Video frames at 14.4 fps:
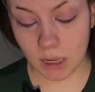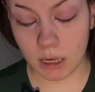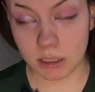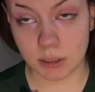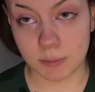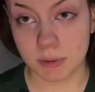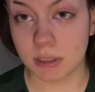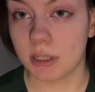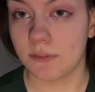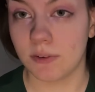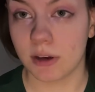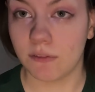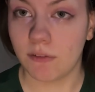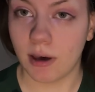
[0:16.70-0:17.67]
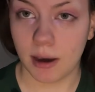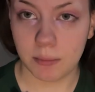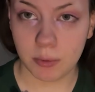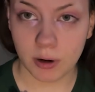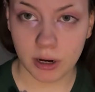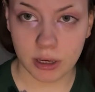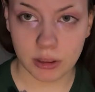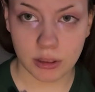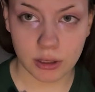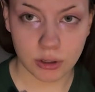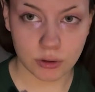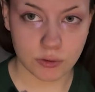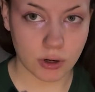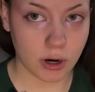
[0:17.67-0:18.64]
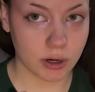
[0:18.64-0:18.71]
a specific fabric that
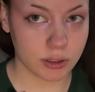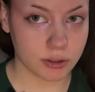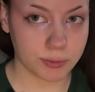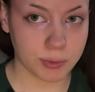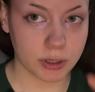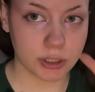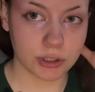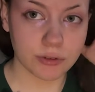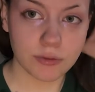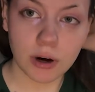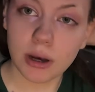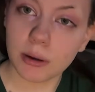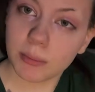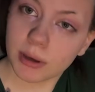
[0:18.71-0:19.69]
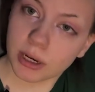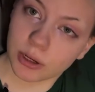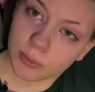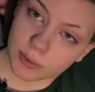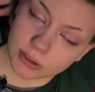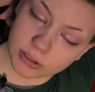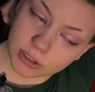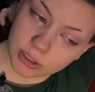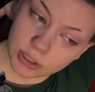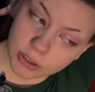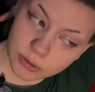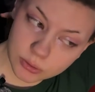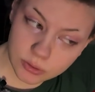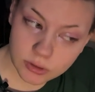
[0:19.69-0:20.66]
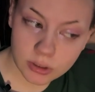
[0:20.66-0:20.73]
you draw inspiration from and you want to
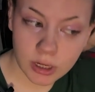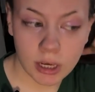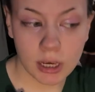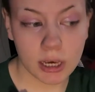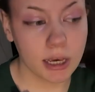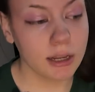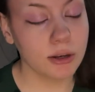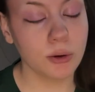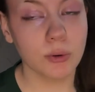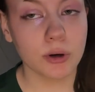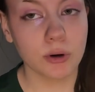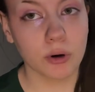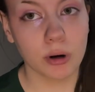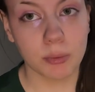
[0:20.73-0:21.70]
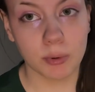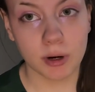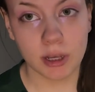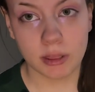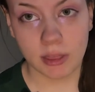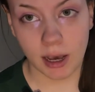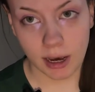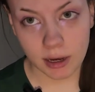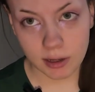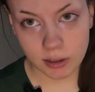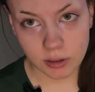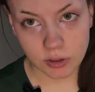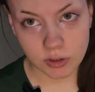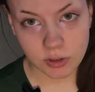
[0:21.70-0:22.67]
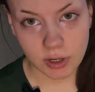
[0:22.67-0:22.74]
use, and you incorporate that
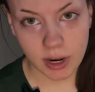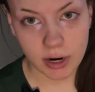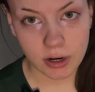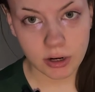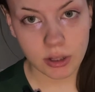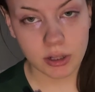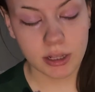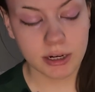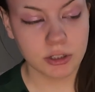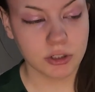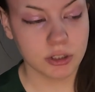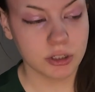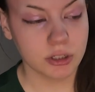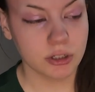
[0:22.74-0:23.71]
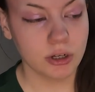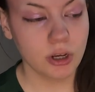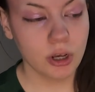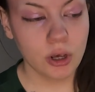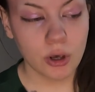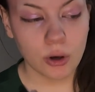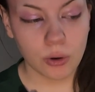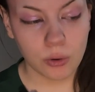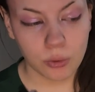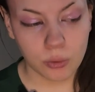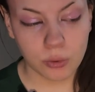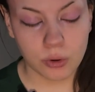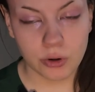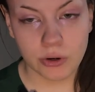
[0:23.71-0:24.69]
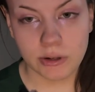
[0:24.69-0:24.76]
in your entire collection,
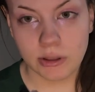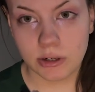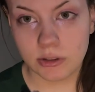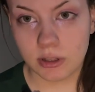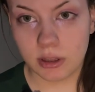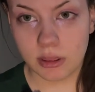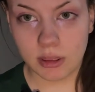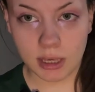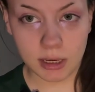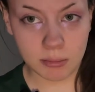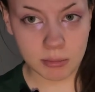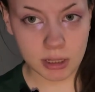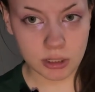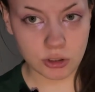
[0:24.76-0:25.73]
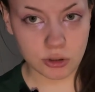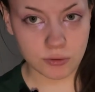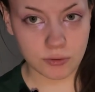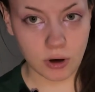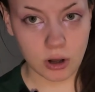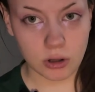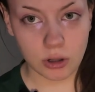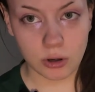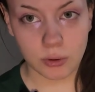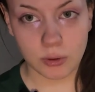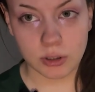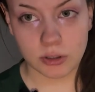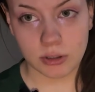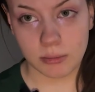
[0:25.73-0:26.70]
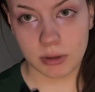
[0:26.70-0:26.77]
or there's a theme that you follow
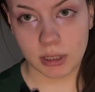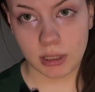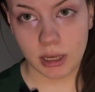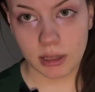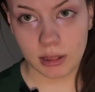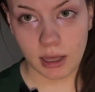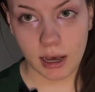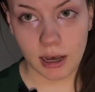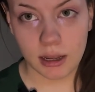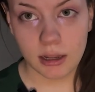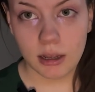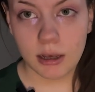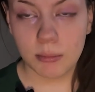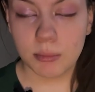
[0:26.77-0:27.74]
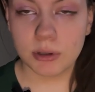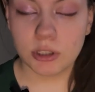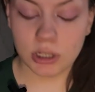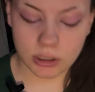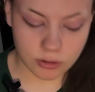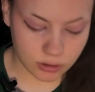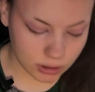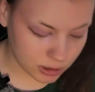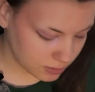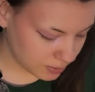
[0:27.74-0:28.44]
or something like that. But generally